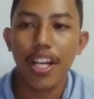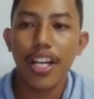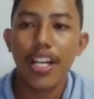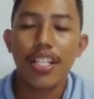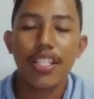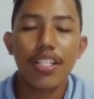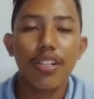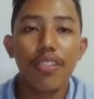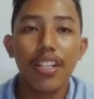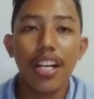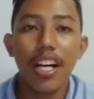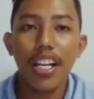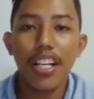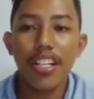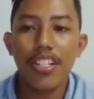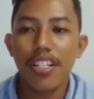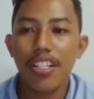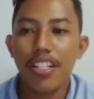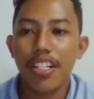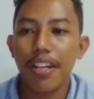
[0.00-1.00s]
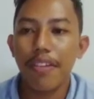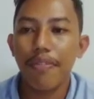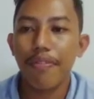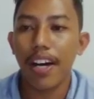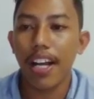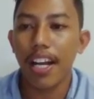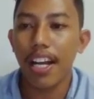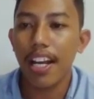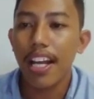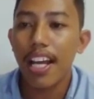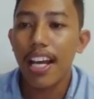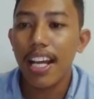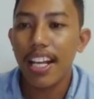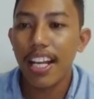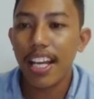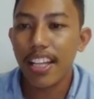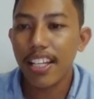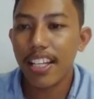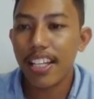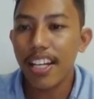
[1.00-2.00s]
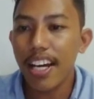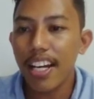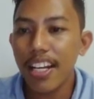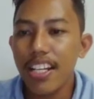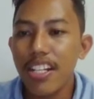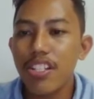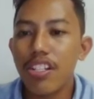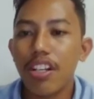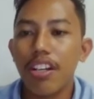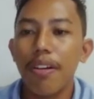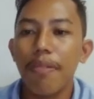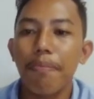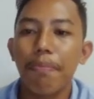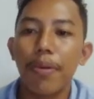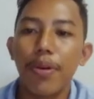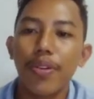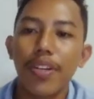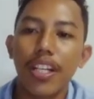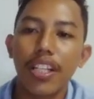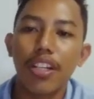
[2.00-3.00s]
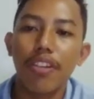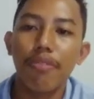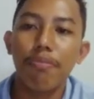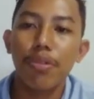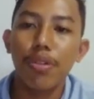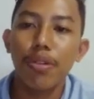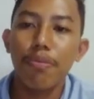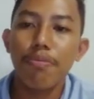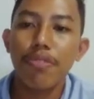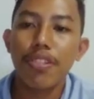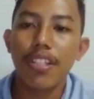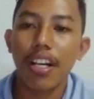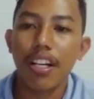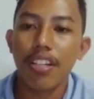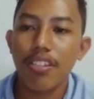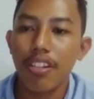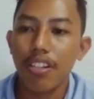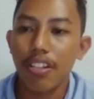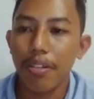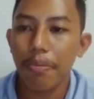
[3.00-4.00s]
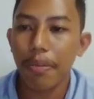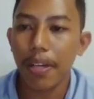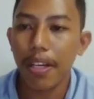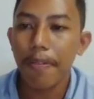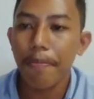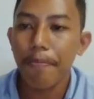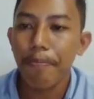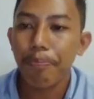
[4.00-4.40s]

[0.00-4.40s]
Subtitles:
So knowledge retrieval, like the knowledge component of Bloom's taxonomy,